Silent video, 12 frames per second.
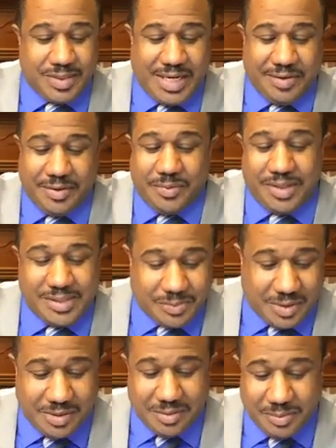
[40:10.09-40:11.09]
Everyone is
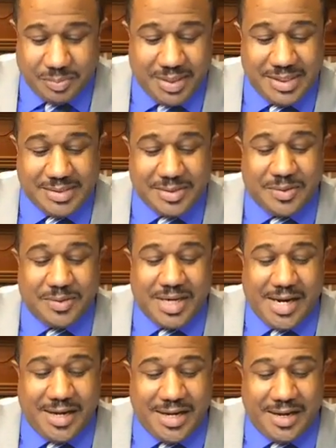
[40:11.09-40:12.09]
welcome to praise the Lord.
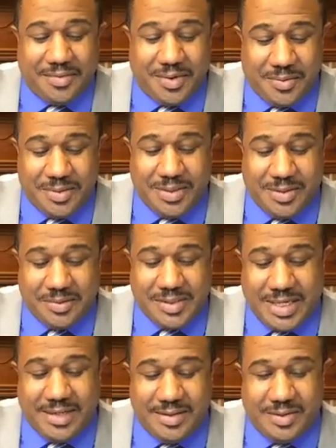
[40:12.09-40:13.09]
However, only those
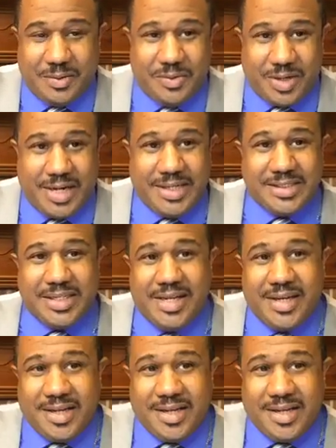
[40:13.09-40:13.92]
that know Christ